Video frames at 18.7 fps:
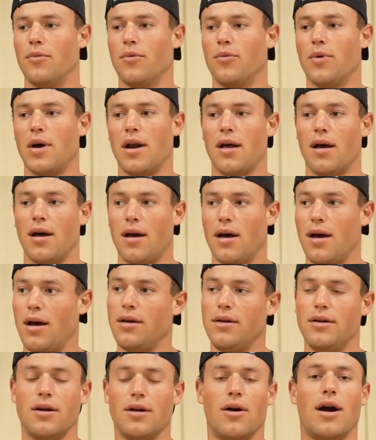when
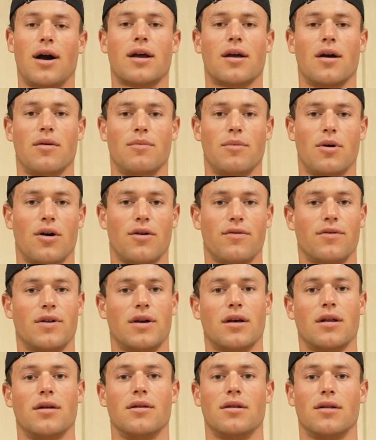I come off
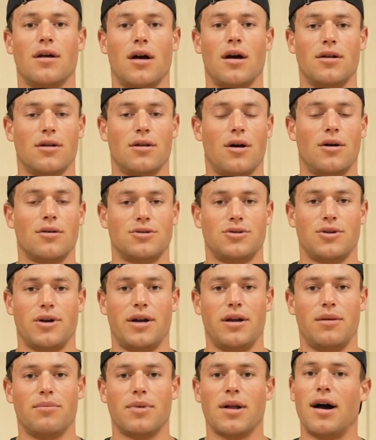like a long
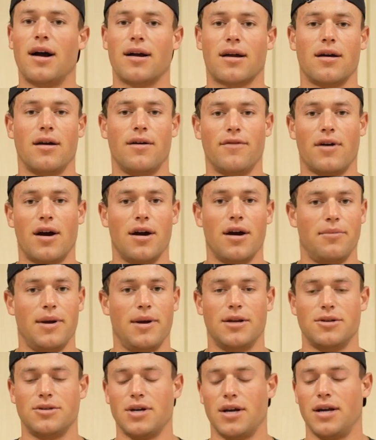training block of
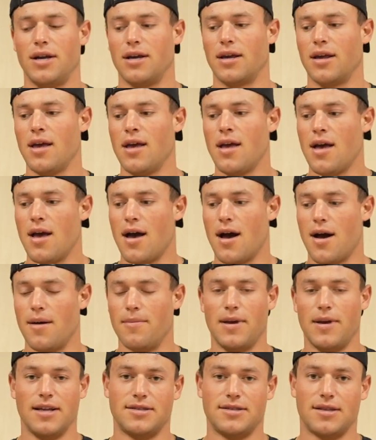Ironman training.
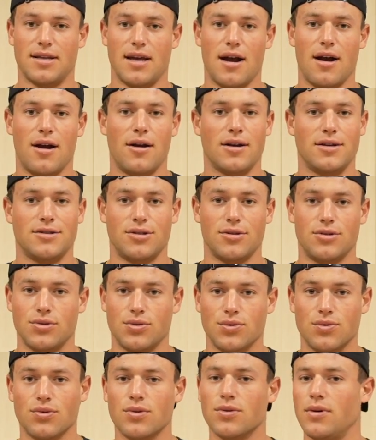It's there, it's a
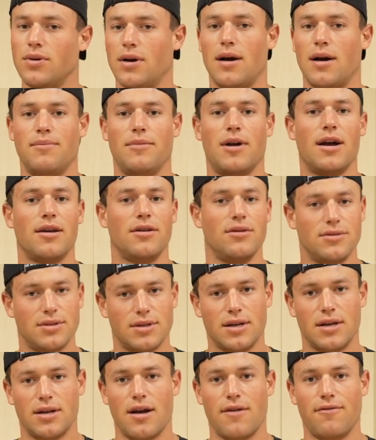tool. I'm not
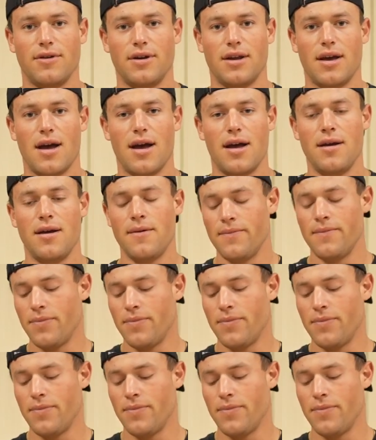using it every day,